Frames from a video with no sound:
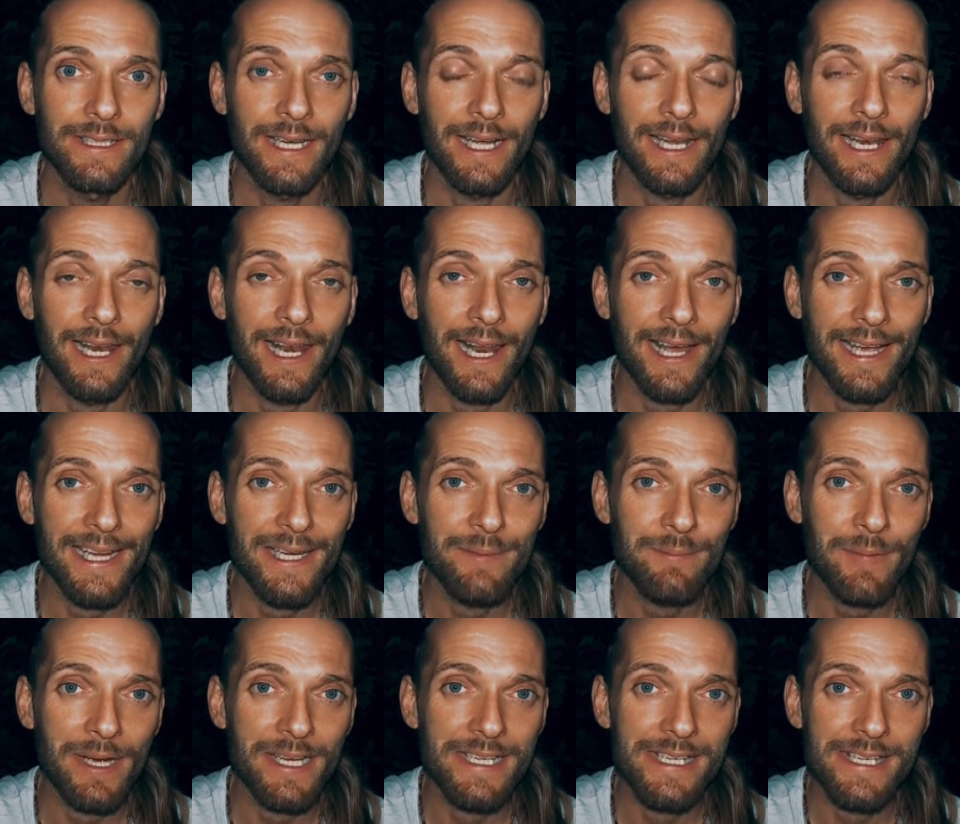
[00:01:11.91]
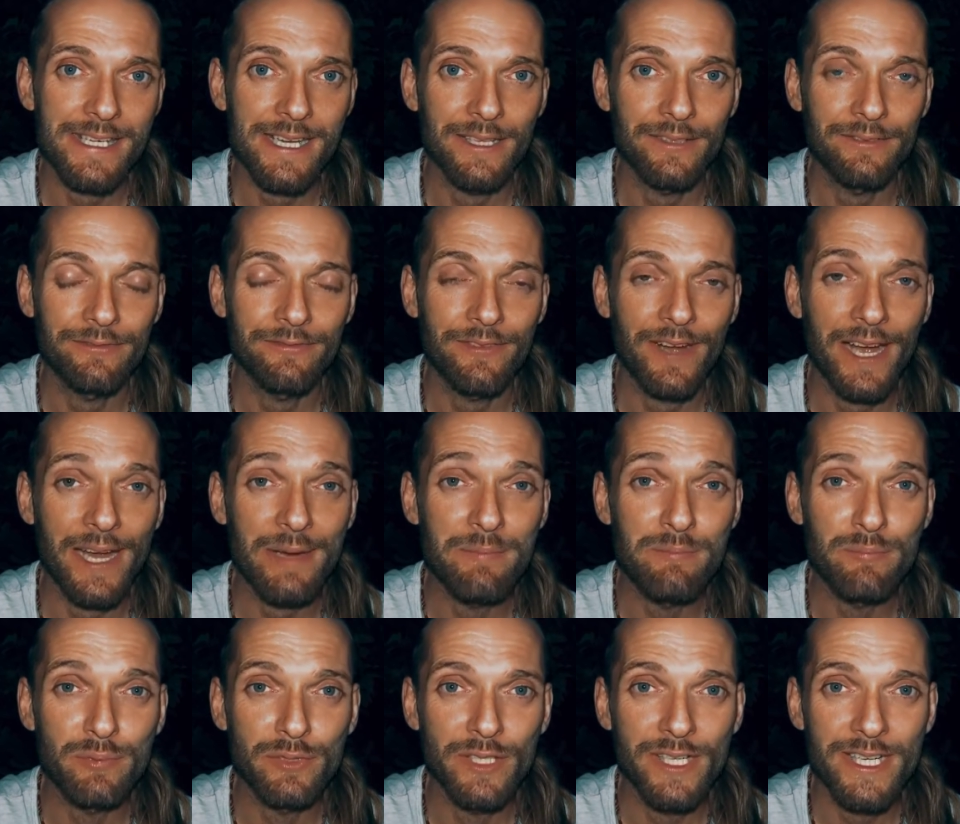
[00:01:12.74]
align myself
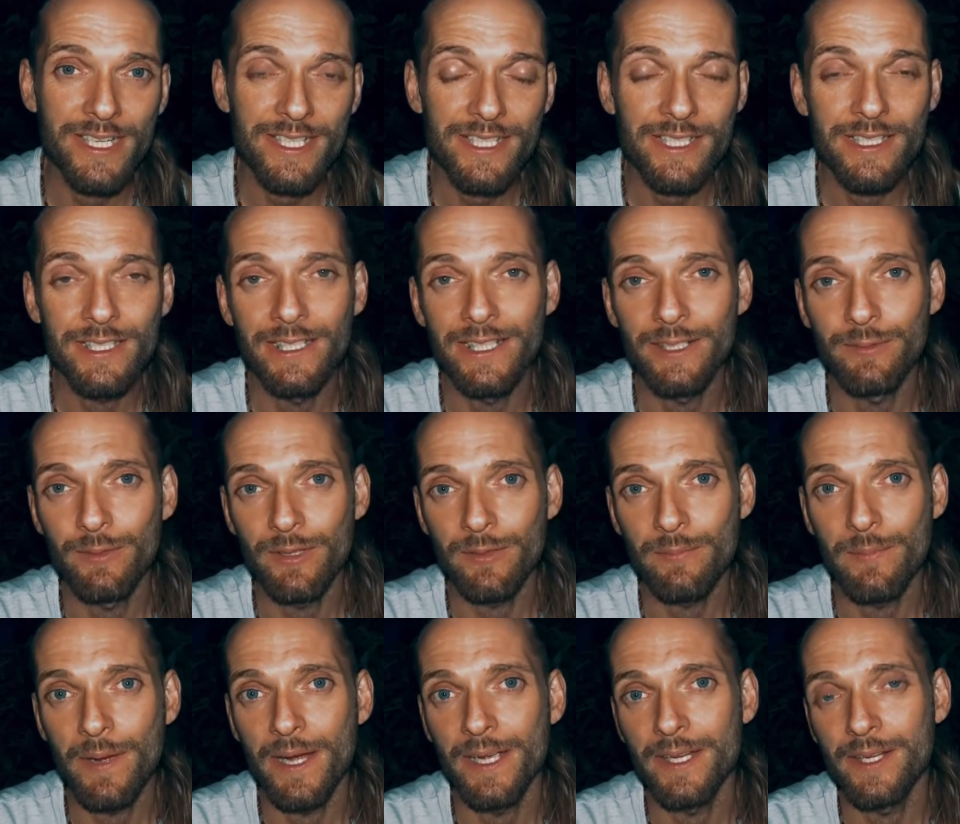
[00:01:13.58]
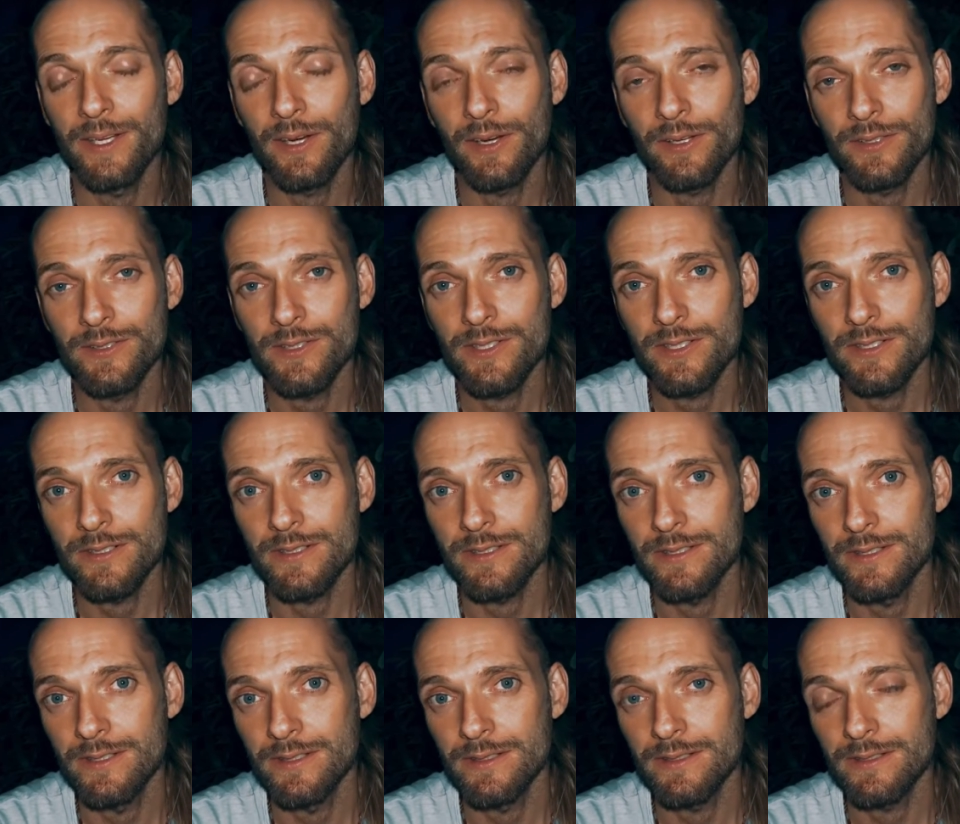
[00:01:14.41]
vibrationally with my
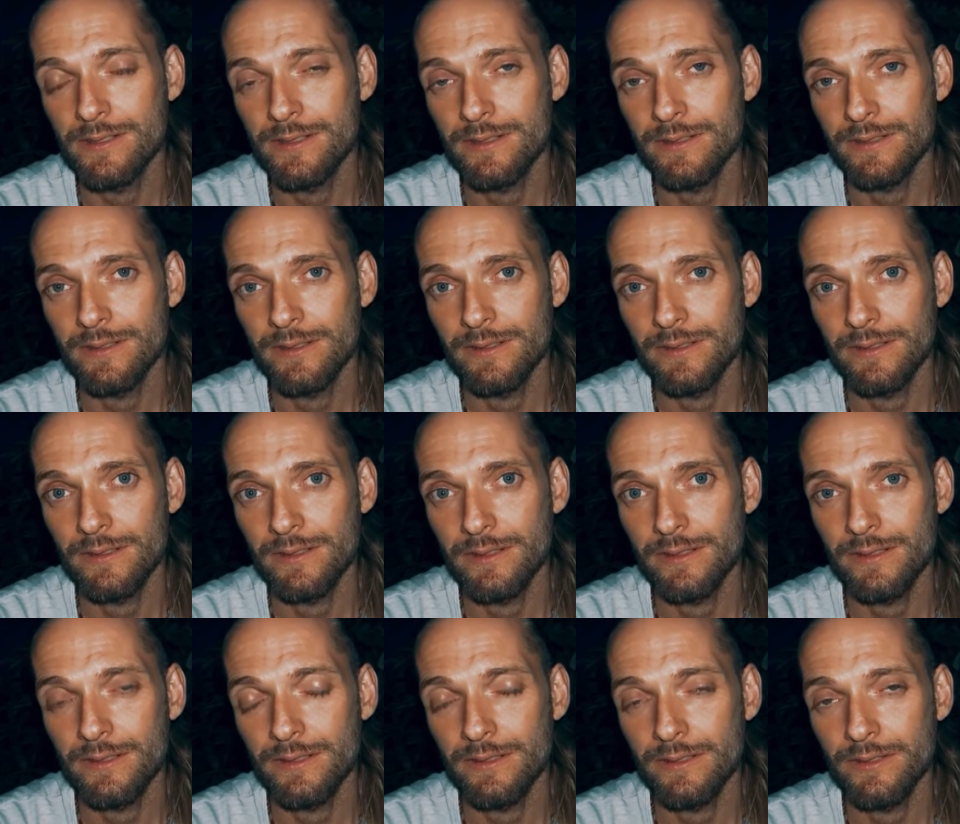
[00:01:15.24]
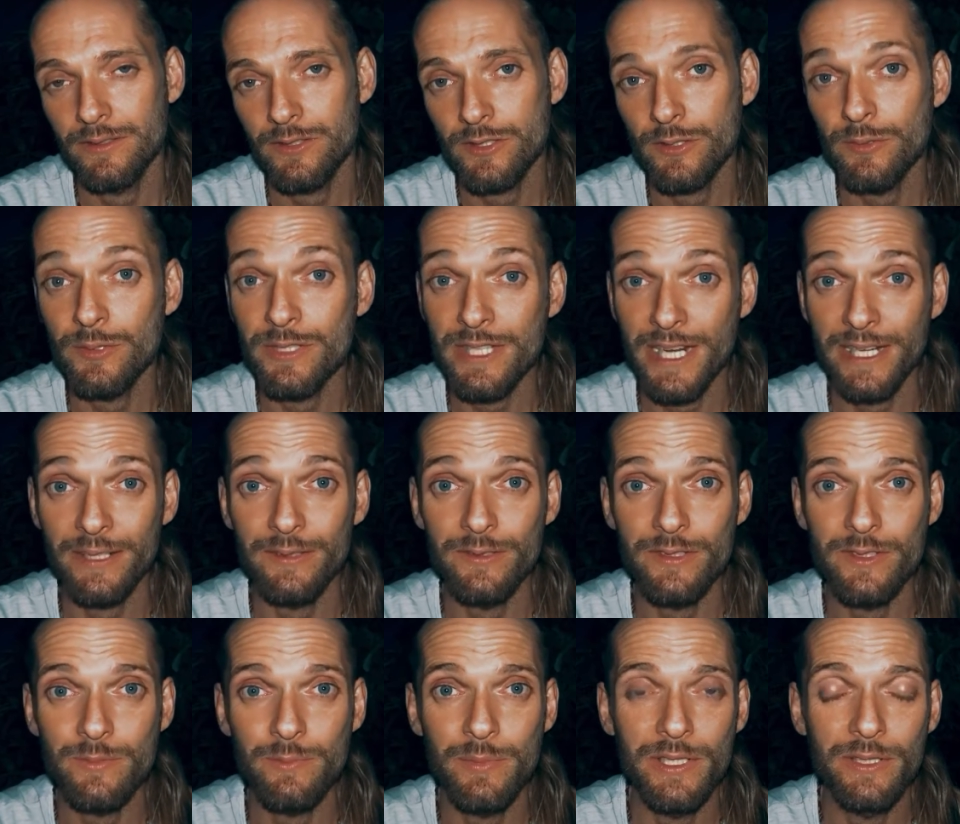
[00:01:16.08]
consciousness so as I
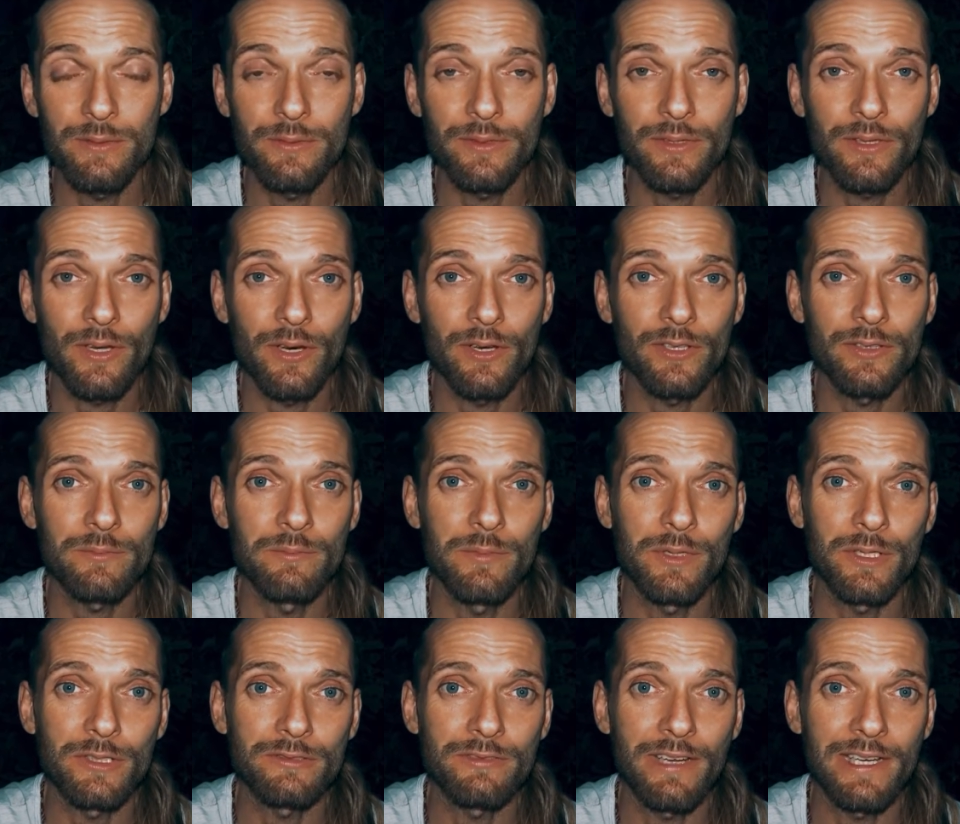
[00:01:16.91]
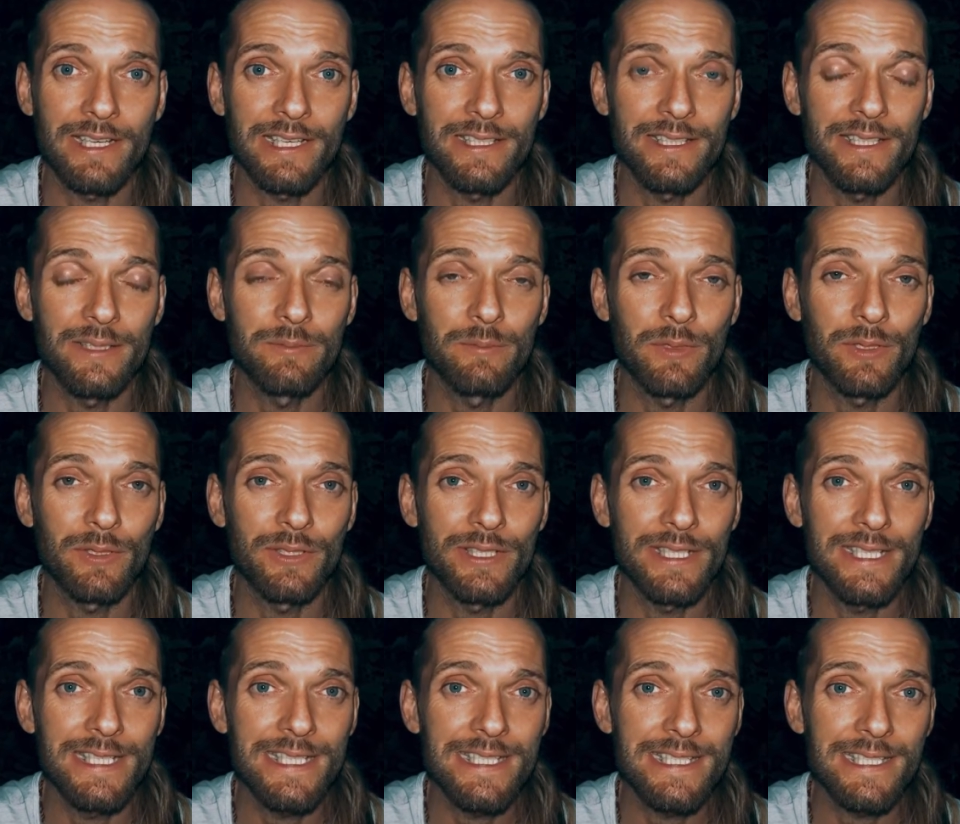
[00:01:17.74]
could speak with God more readily and more
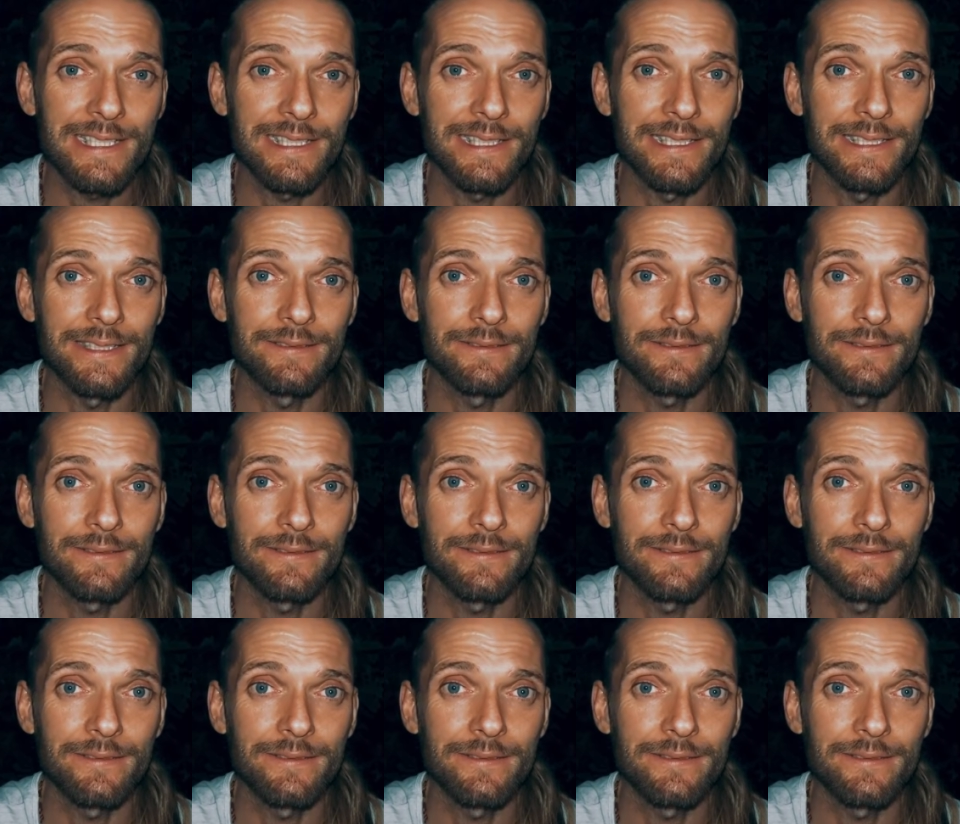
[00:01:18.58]
easily.